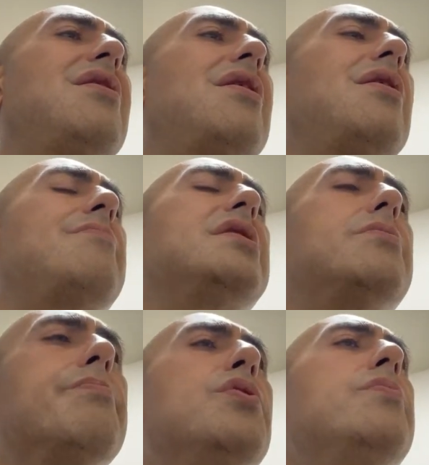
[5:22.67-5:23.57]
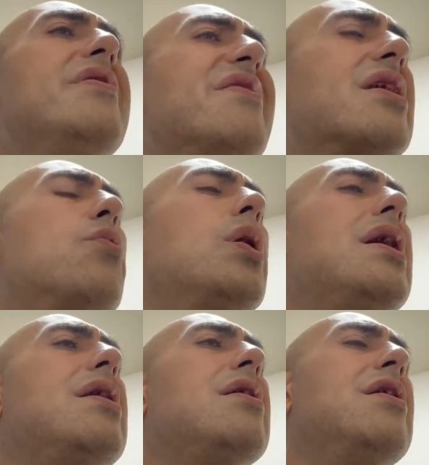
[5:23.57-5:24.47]
It's moving
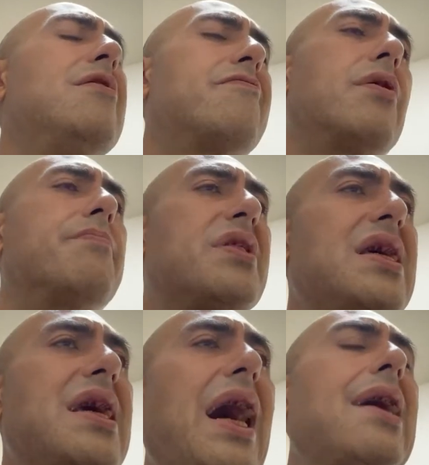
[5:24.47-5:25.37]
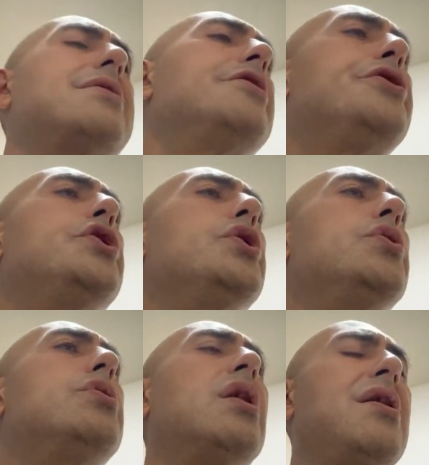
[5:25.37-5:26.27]
away from the
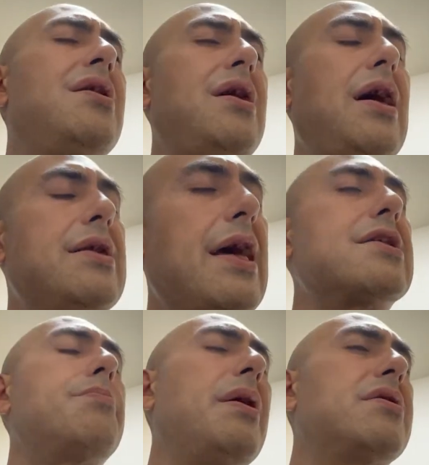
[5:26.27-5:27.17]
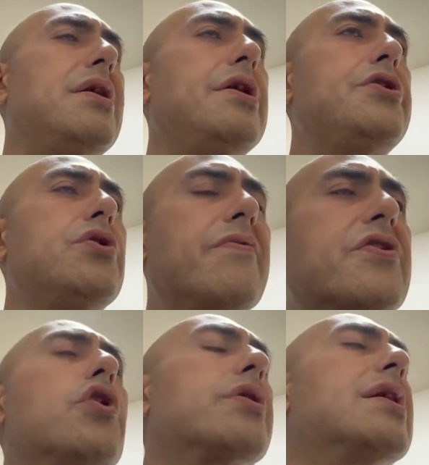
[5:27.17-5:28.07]
attitude and expectation of
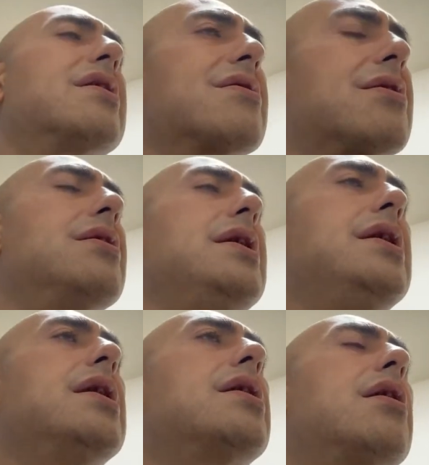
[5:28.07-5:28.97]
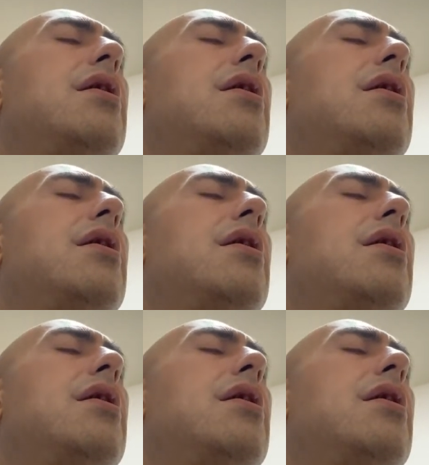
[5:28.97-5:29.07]
cooking and cleaning